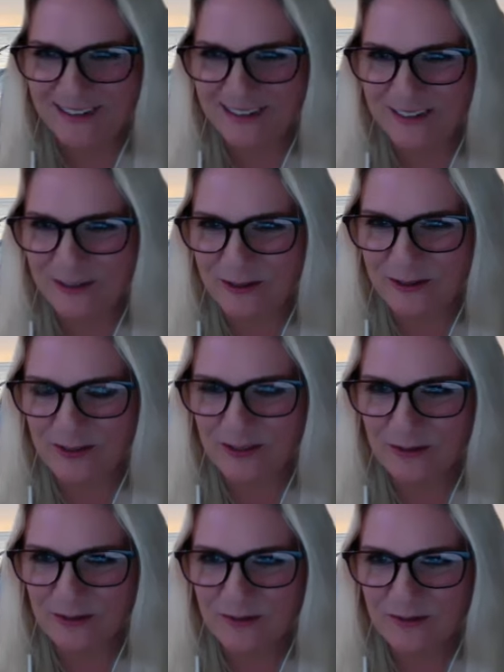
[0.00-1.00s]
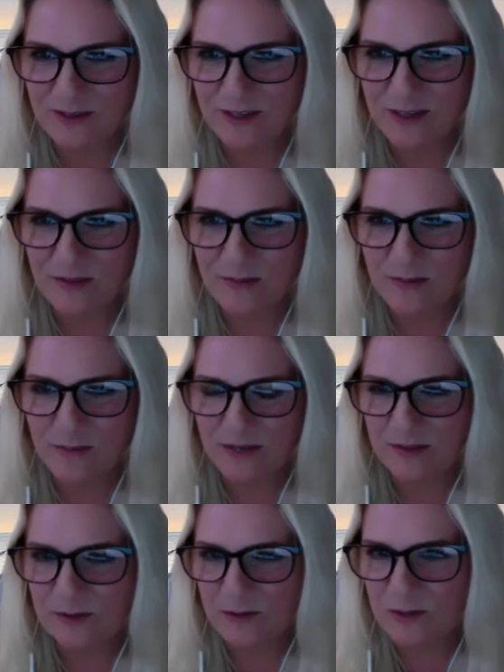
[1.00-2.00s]
You've been
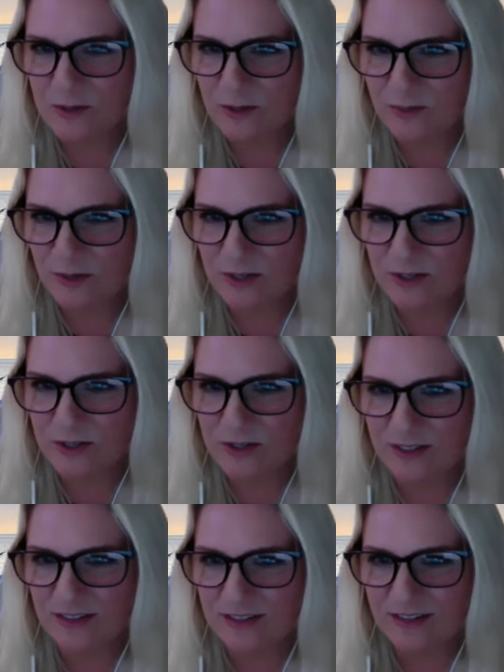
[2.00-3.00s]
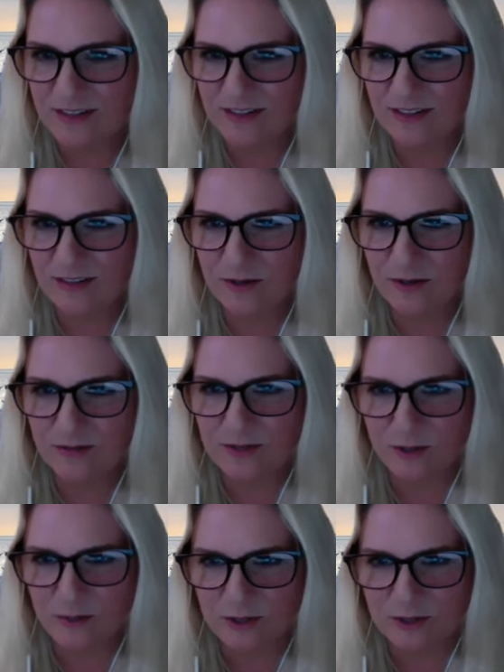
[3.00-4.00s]
through so much. You have
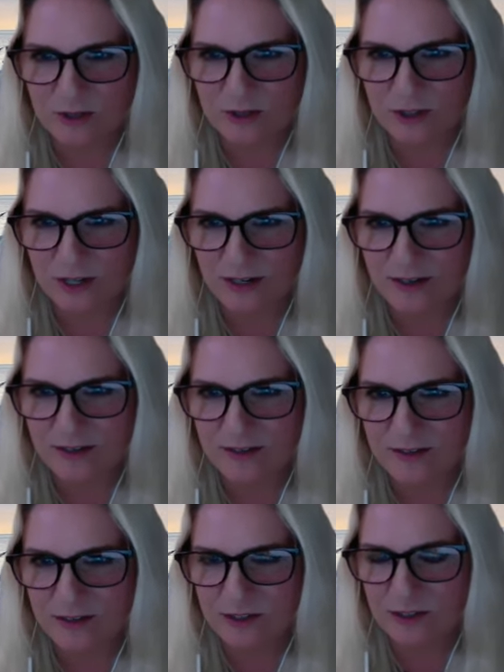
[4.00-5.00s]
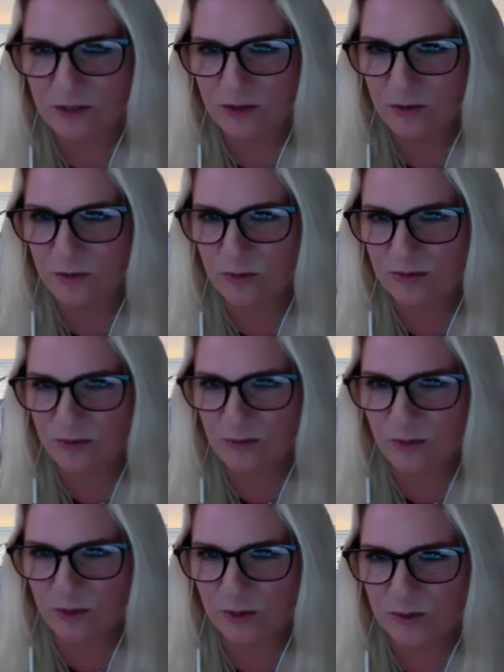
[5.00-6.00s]
so much to share. Do you ever
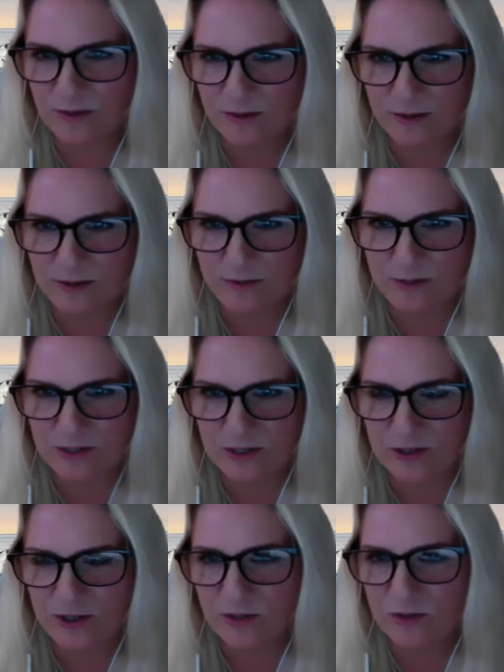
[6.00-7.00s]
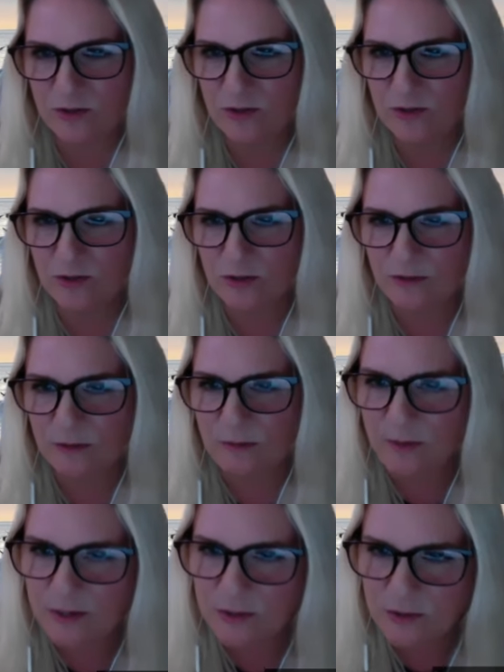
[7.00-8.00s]
work with other musicians, or do you ever
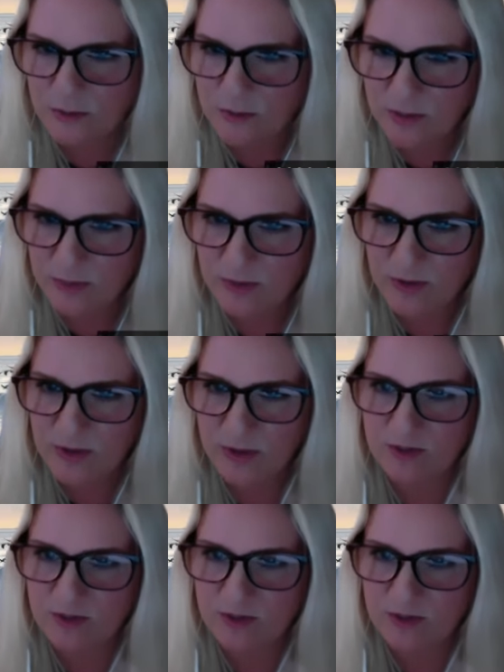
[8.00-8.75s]
mentor people?